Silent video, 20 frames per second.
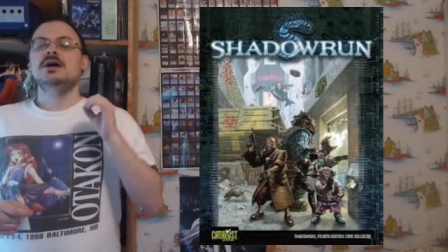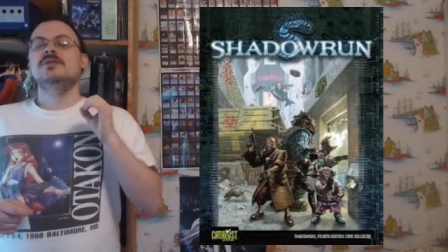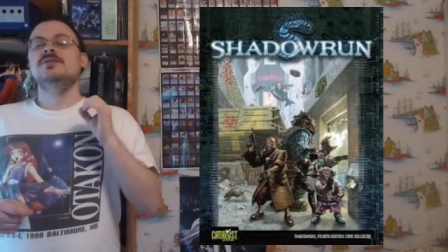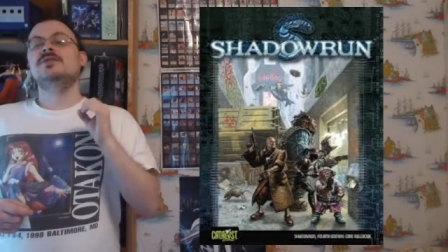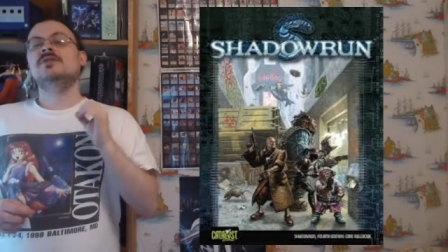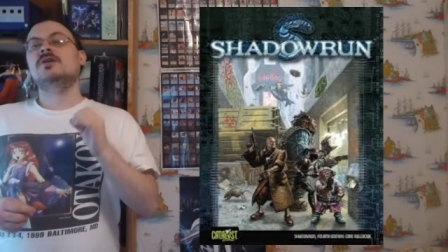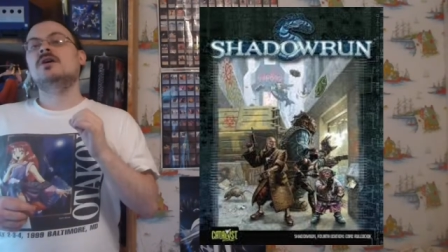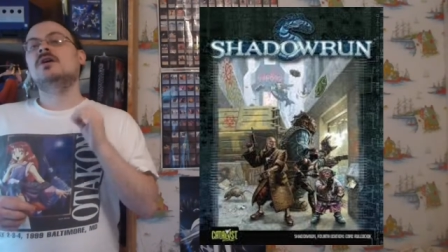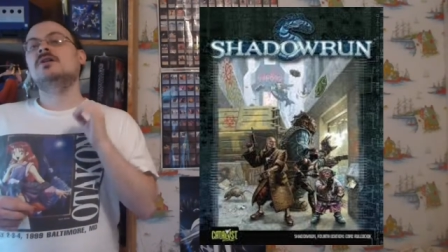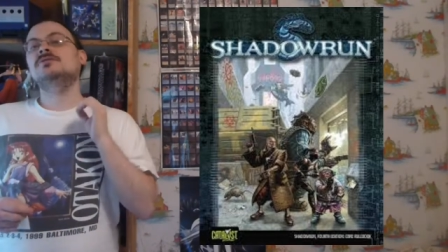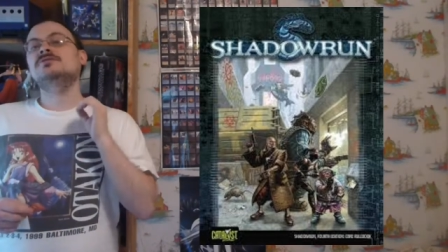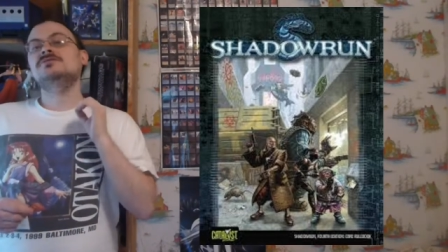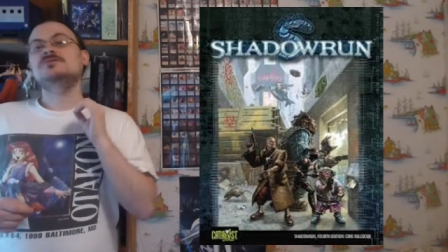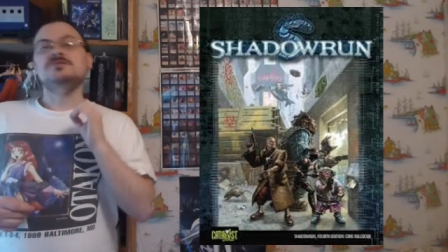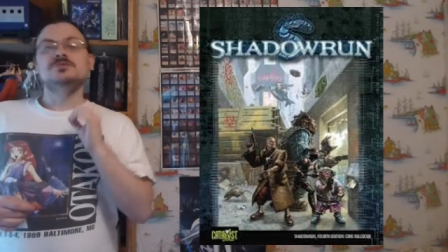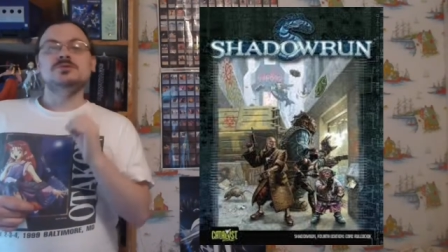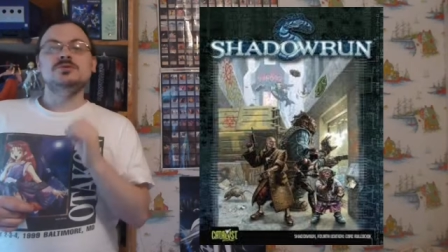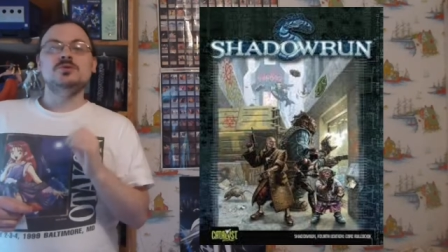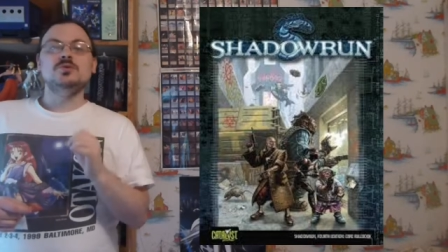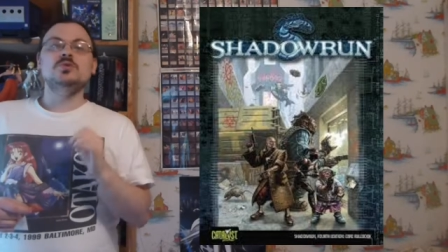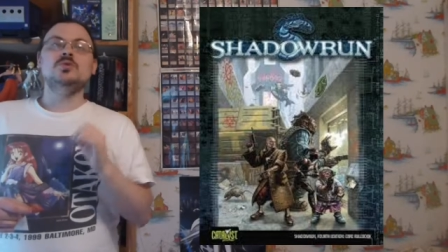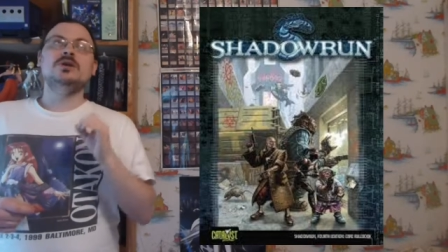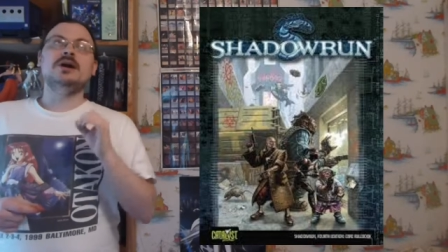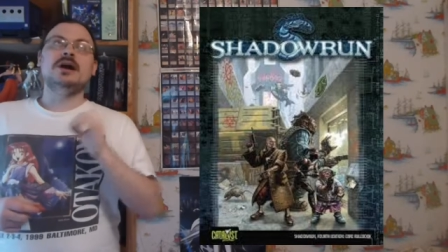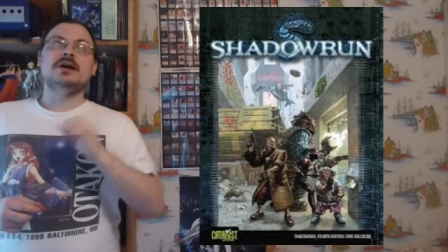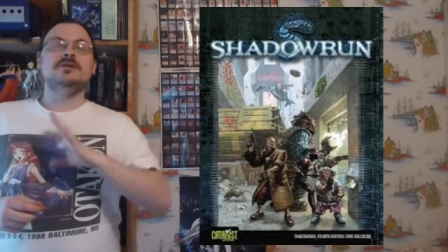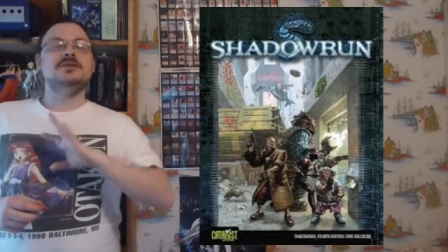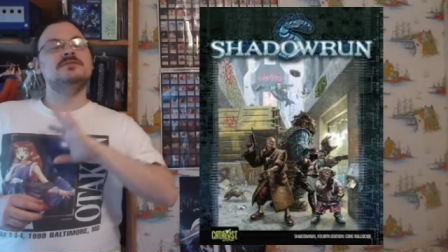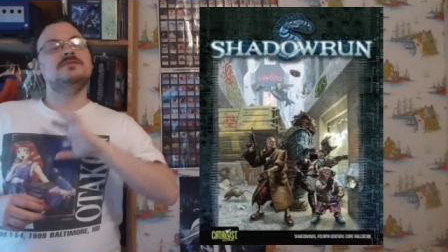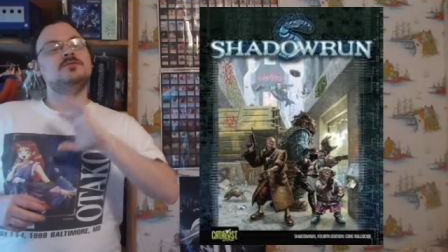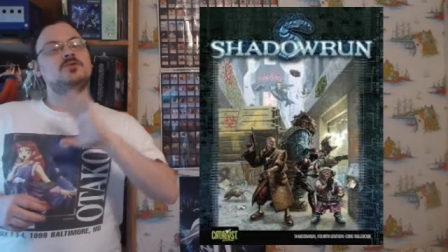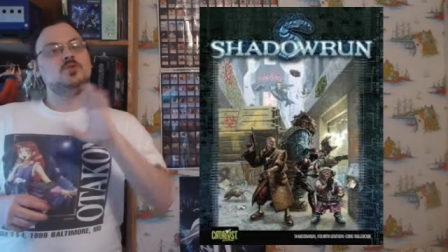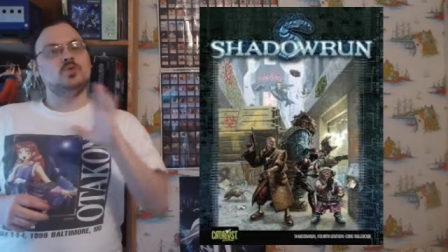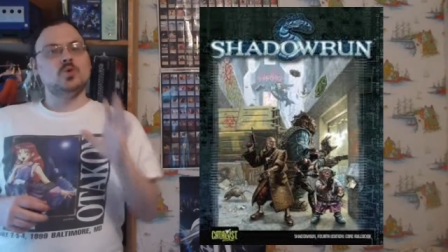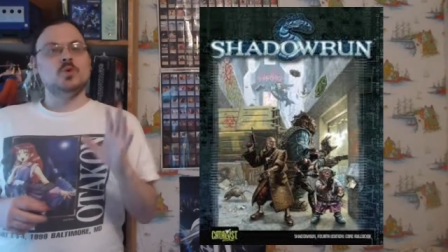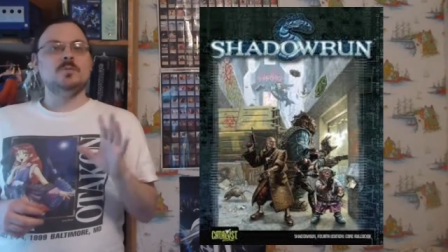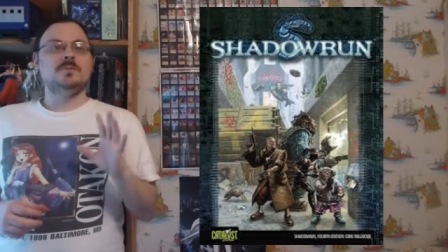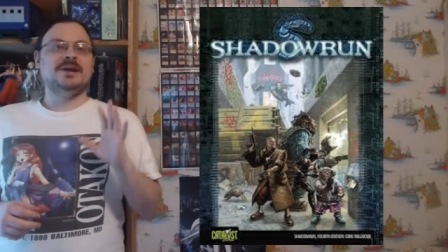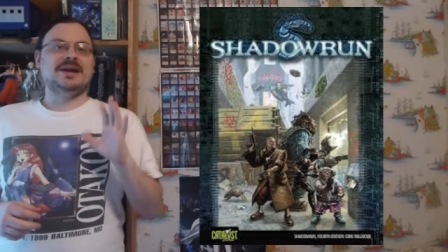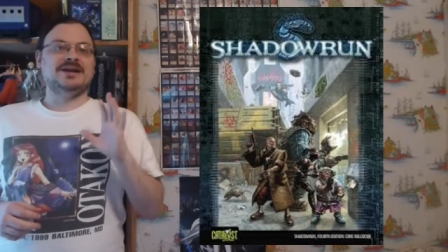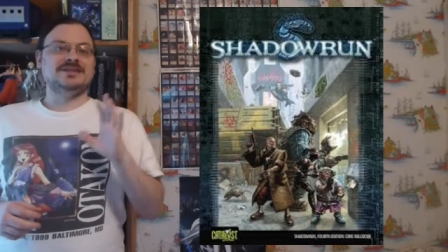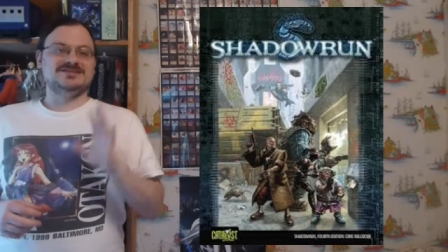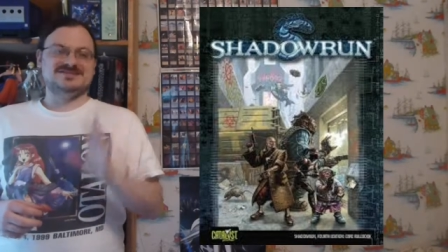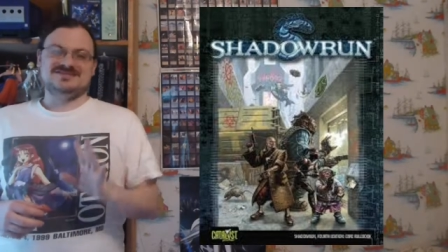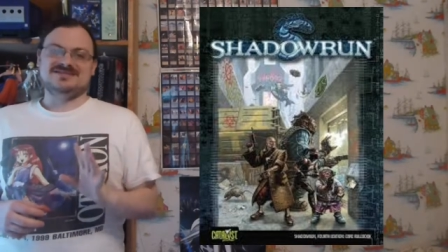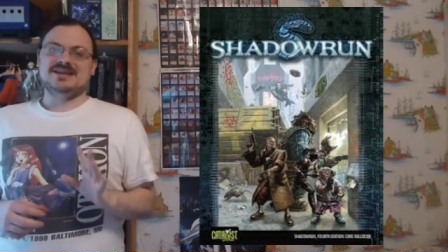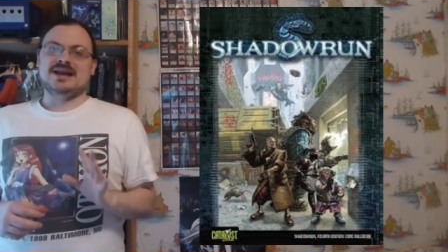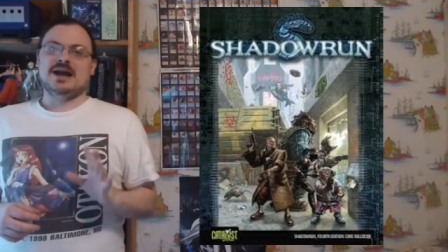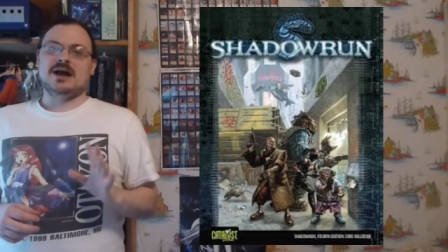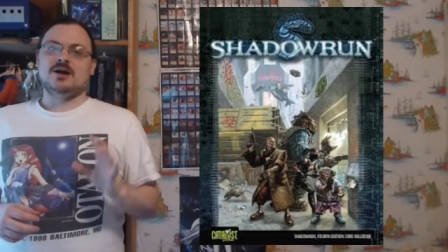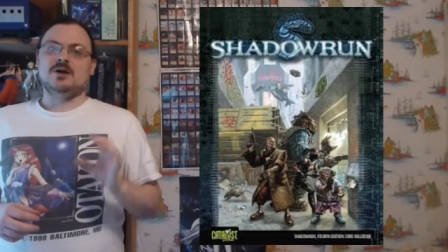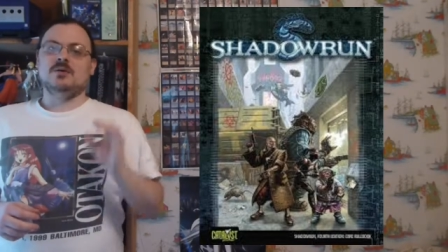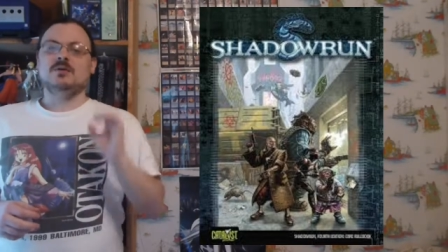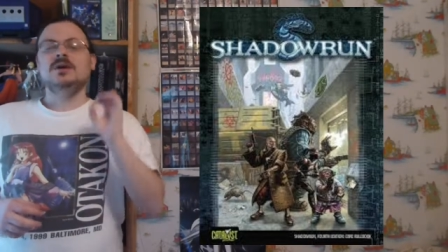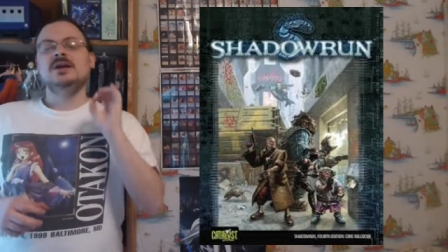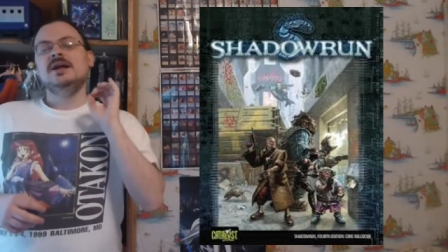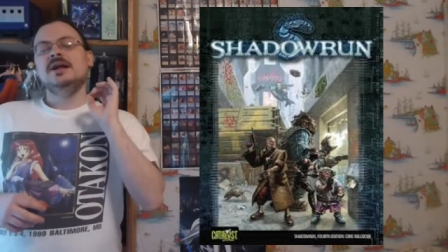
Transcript: There are two kind of groupings now.